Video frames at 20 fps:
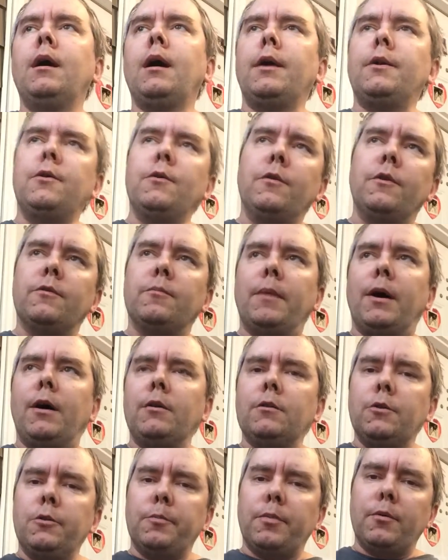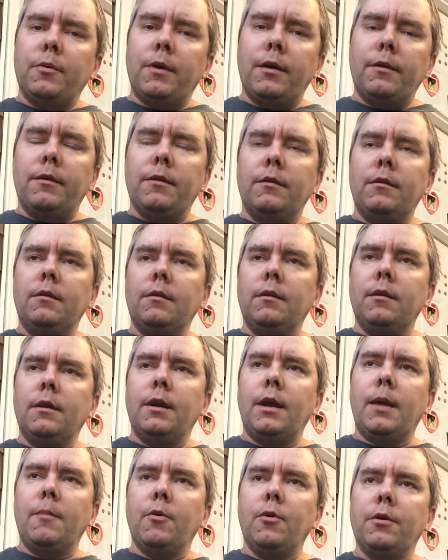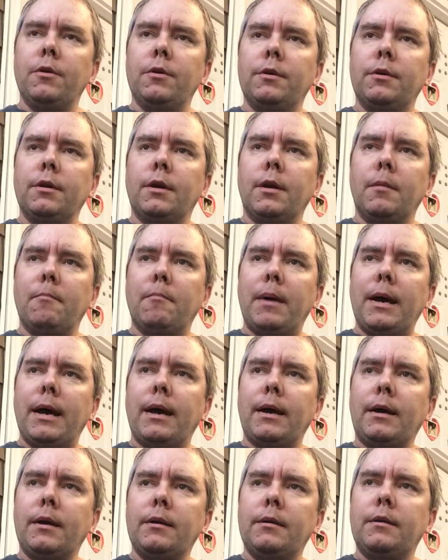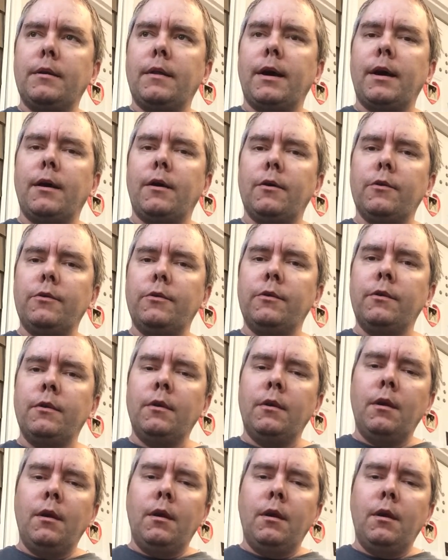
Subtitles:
I do this mile loop around the neighborhood to come back to the house.